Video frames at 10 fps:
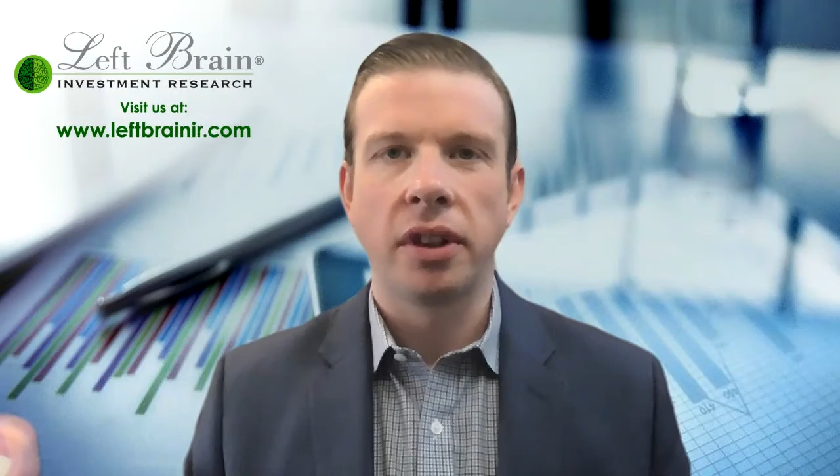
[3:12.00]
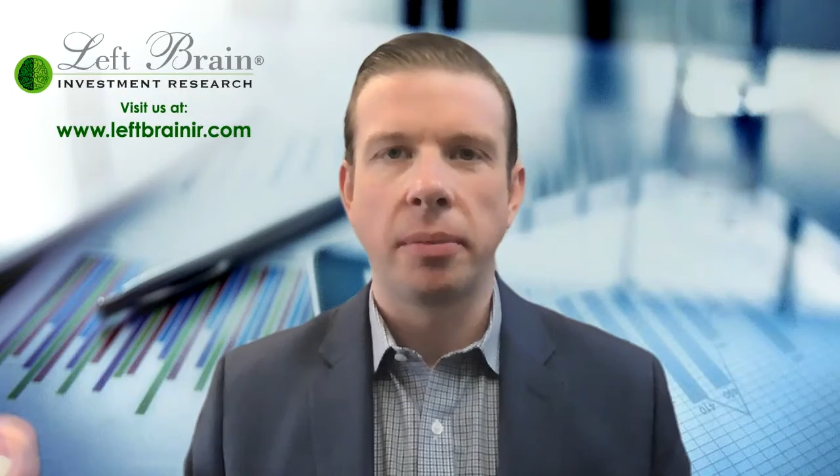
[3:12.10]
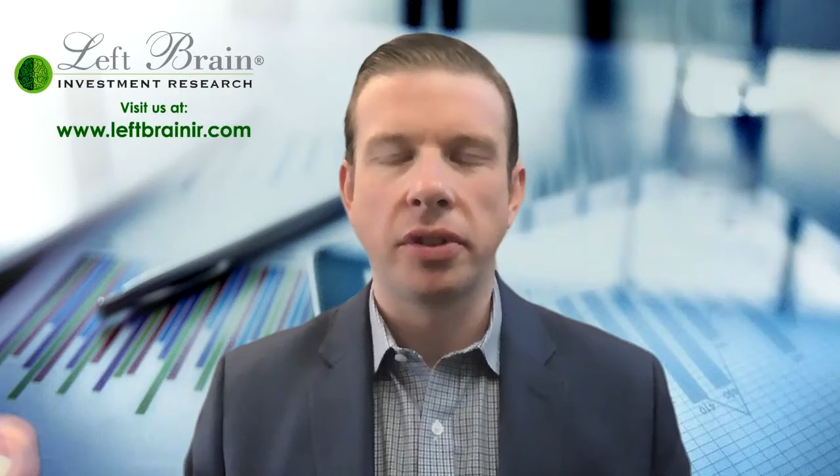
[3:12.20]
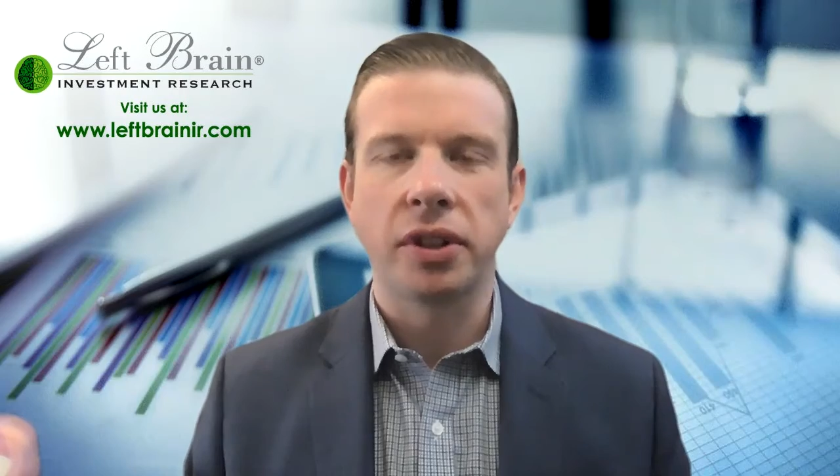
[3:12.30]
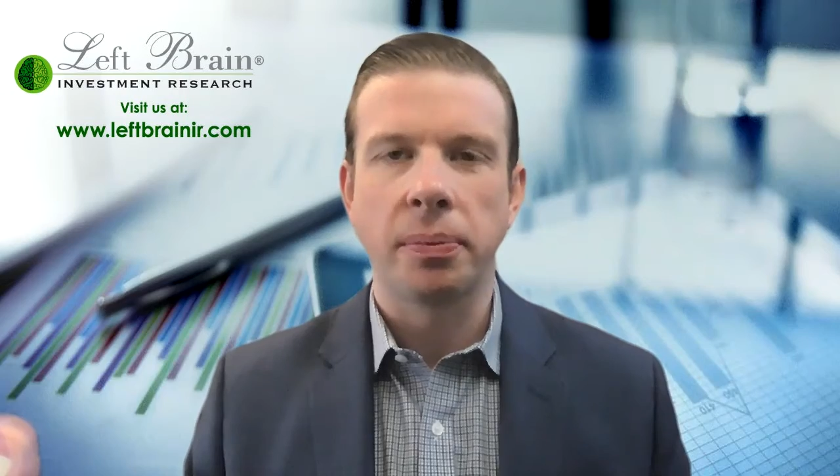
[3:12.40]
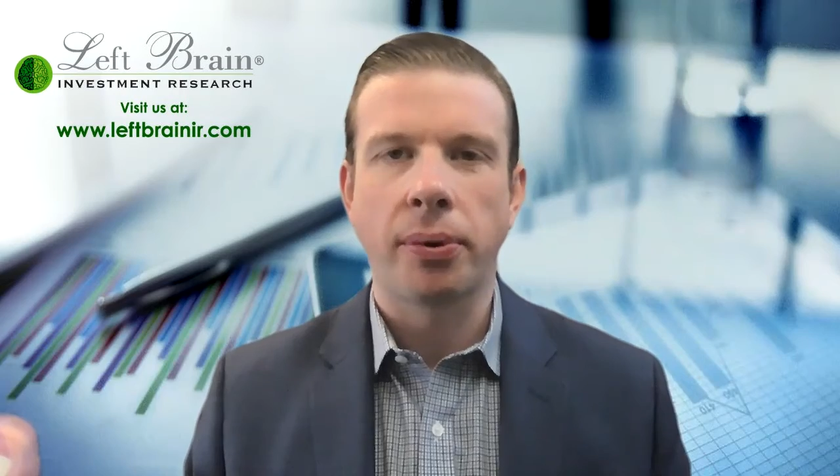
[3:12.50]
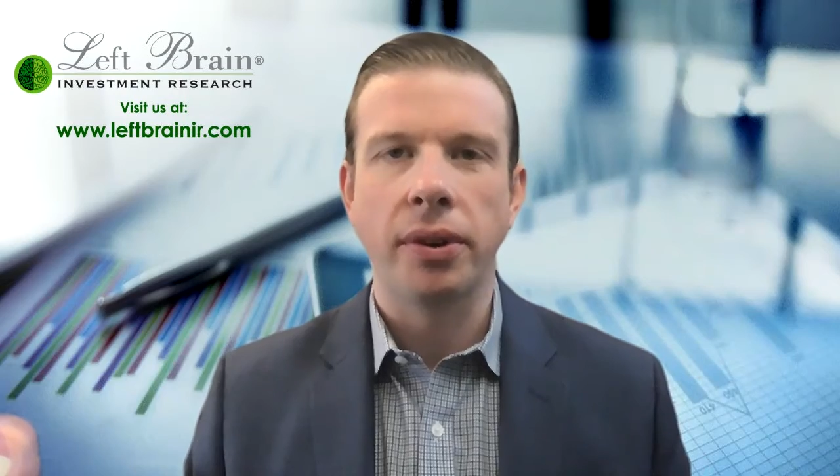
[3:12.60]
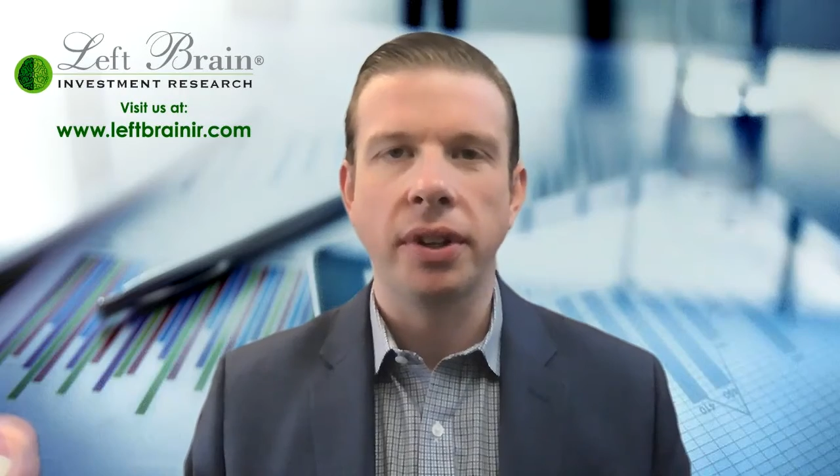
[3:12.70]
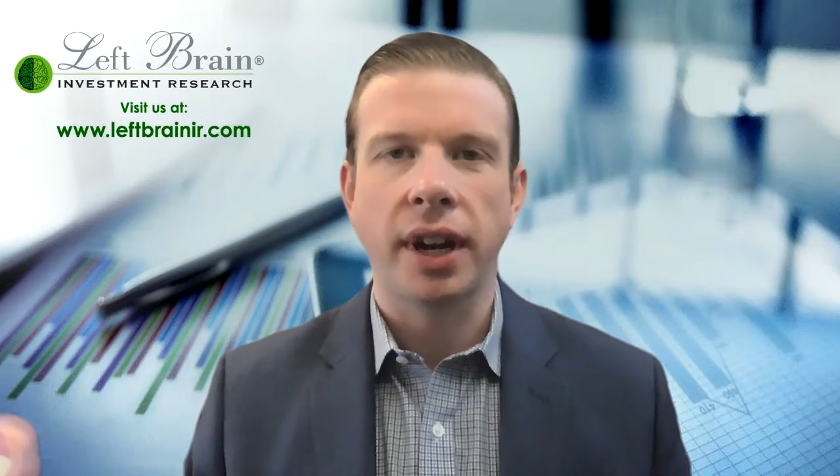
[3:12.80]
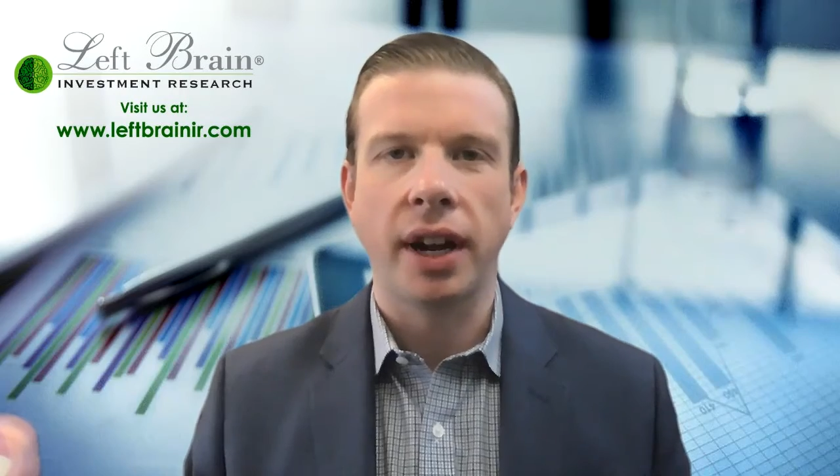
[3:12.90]
the most
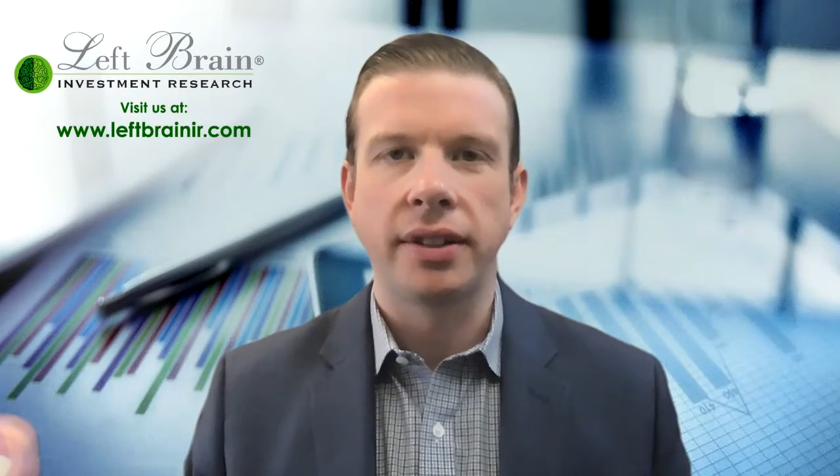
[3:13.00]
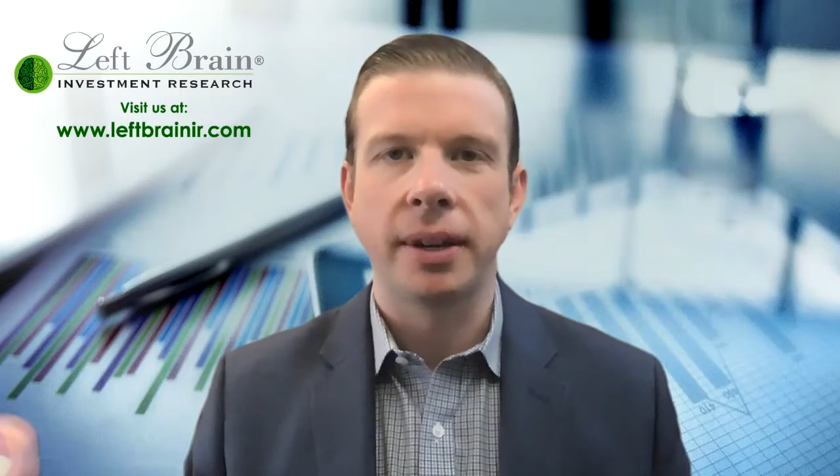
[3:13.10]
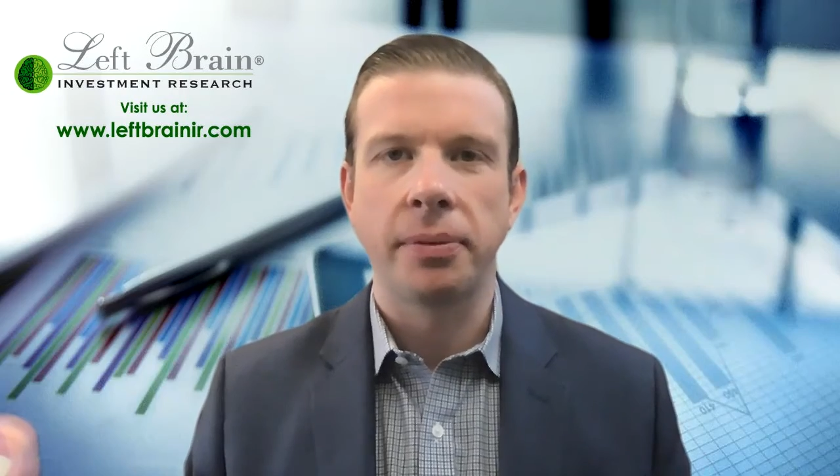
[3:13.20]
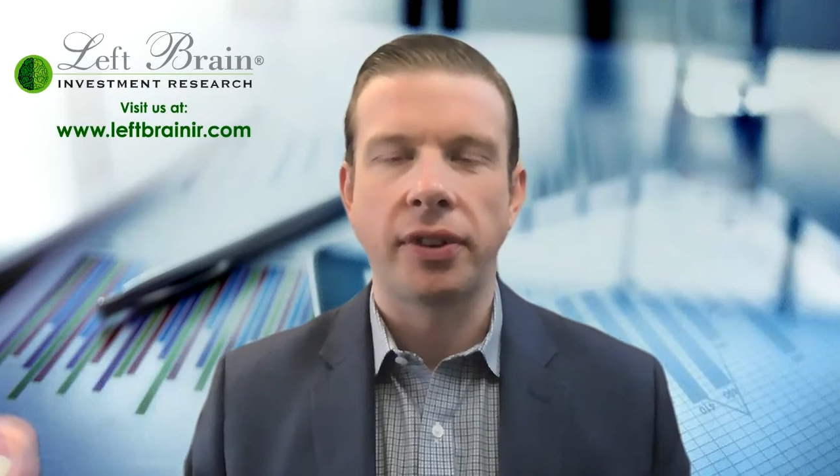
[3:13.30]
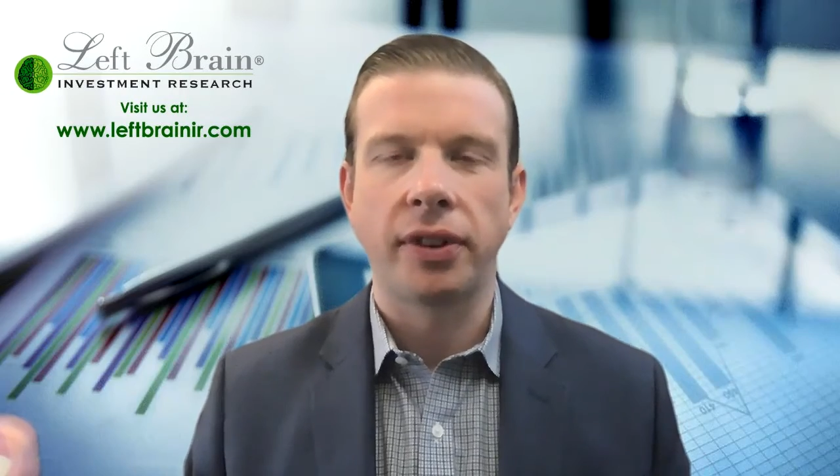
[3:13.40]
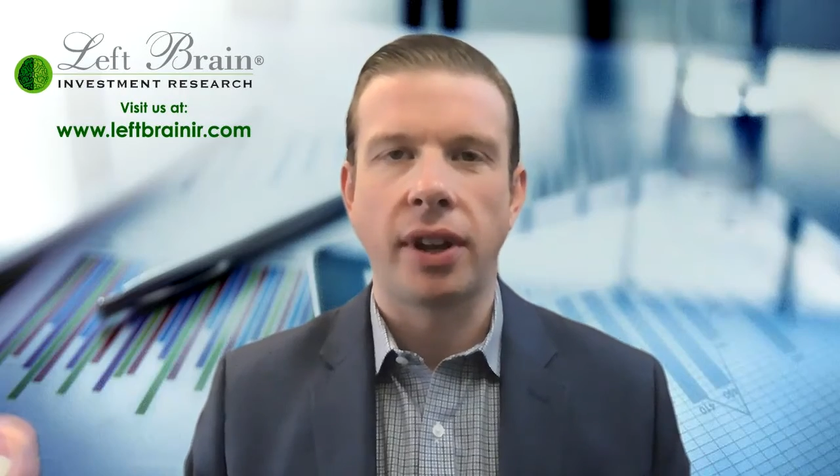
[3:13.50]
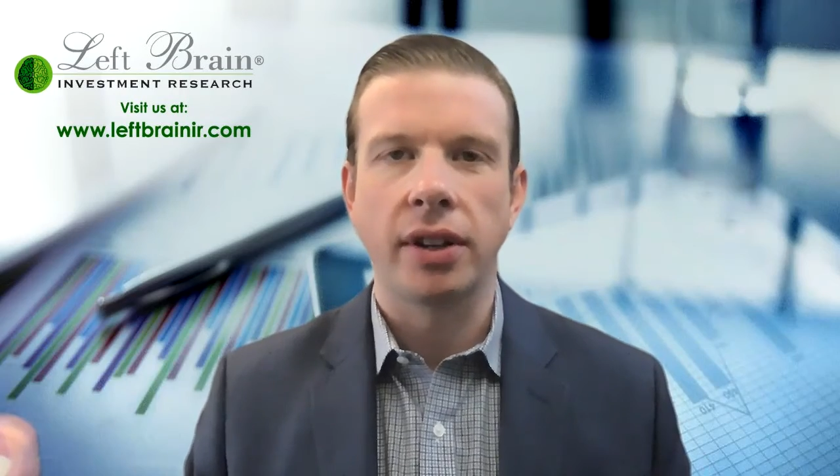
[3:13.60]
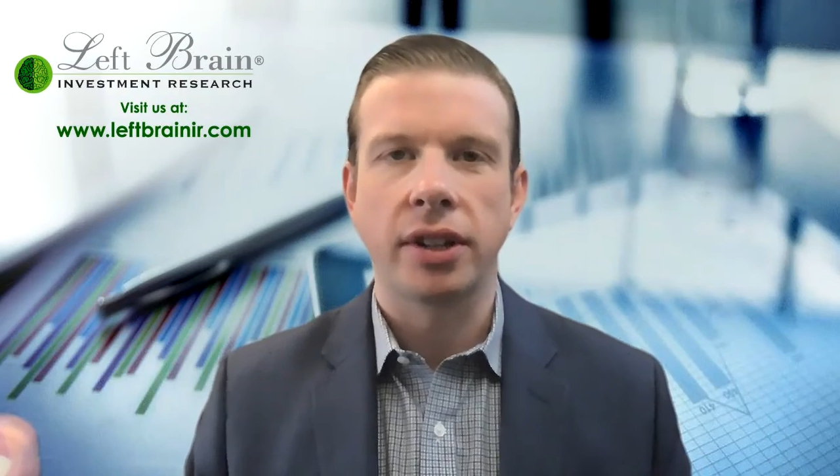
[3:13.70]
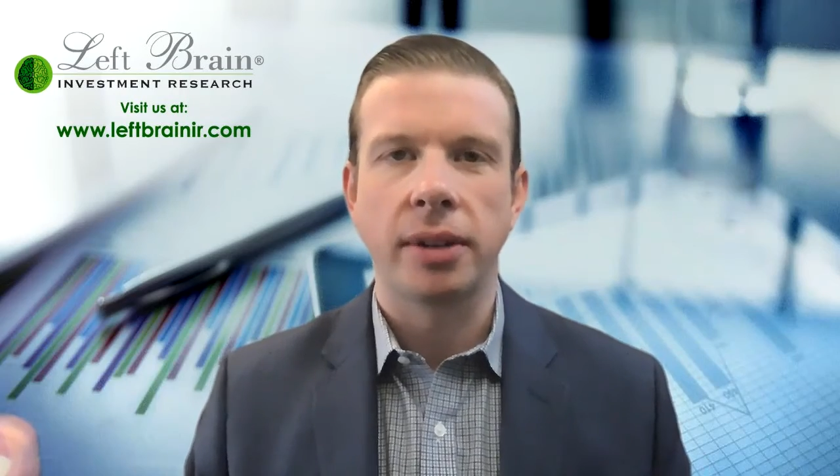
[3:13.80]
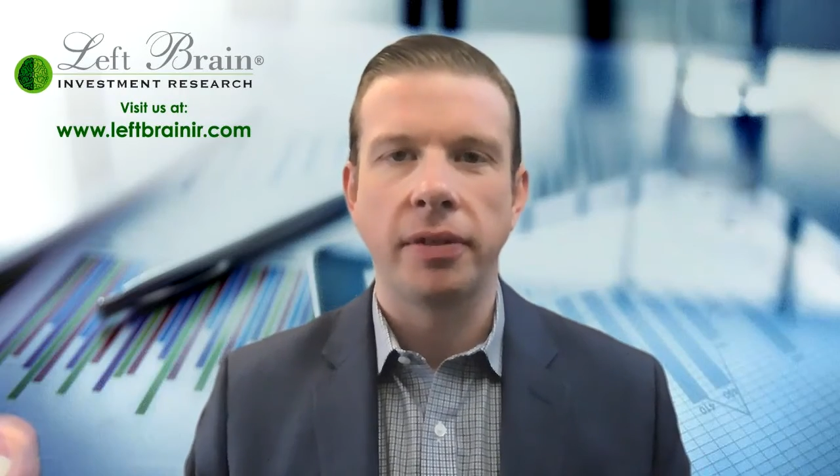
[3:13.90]
important concepts for
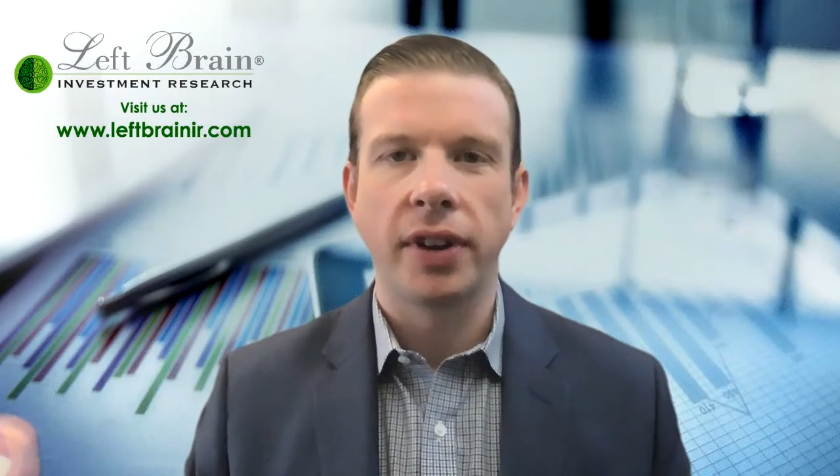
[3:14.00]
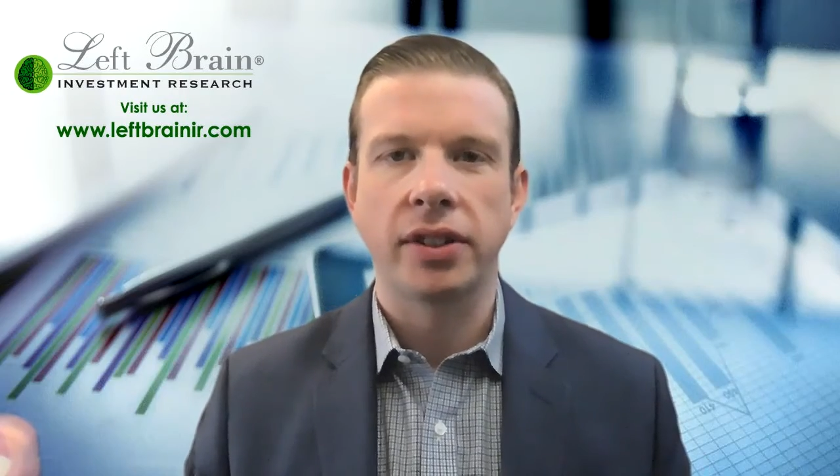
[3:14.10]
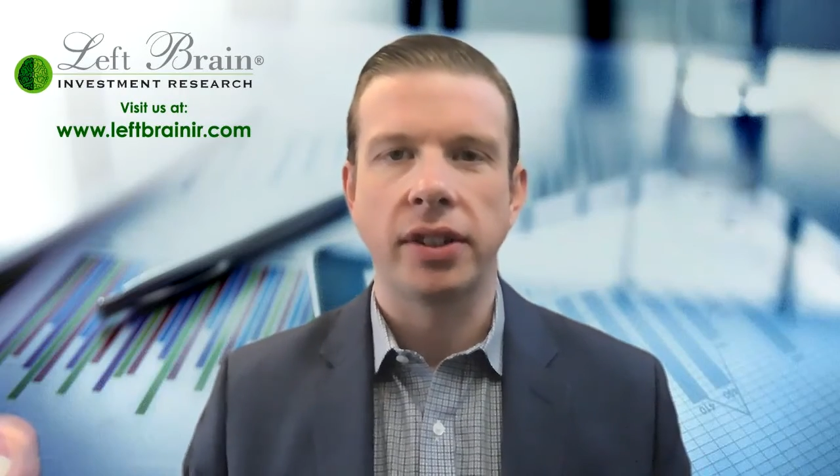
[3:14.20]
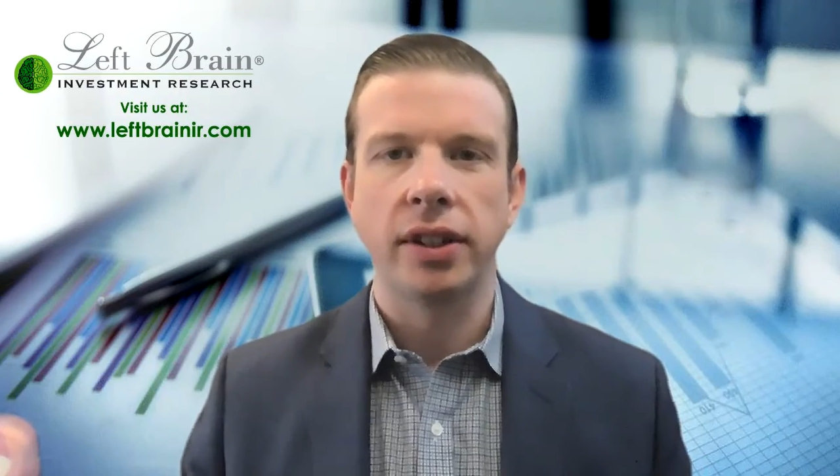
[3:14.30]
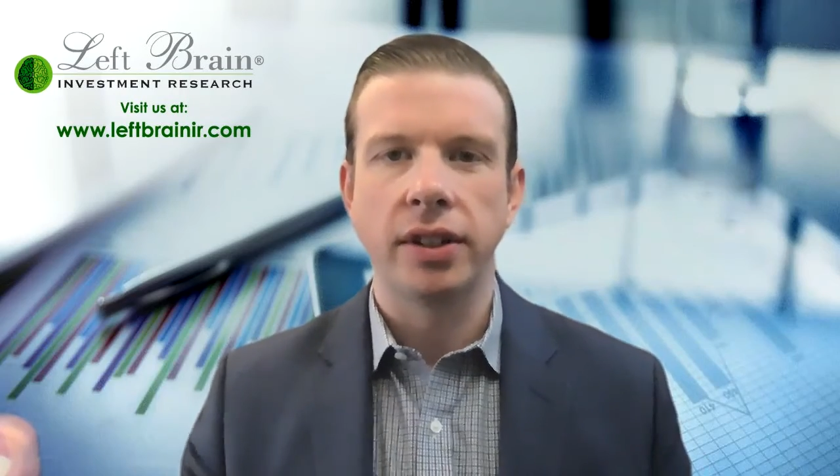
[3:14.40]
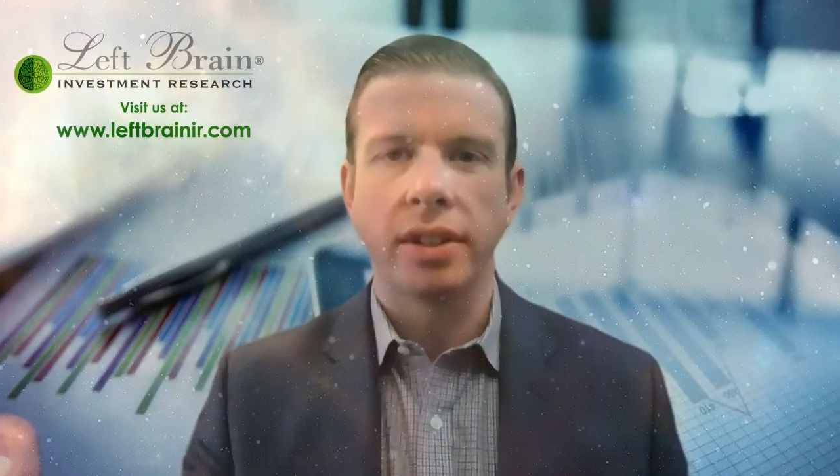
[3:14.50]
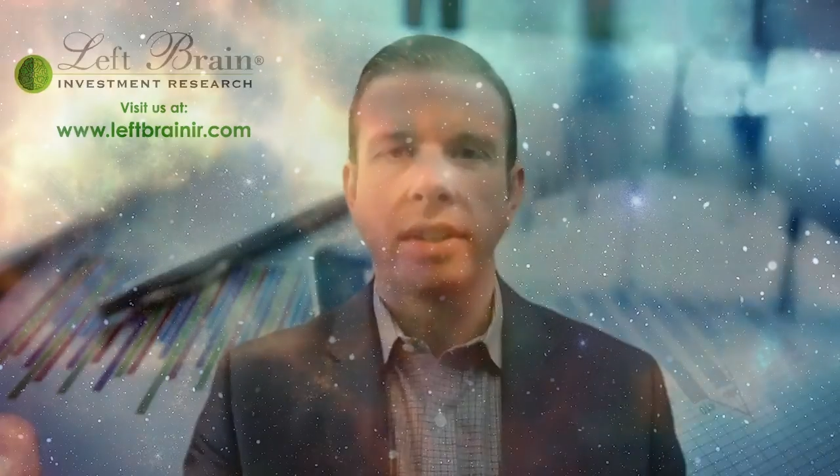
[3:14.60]
long-term investors.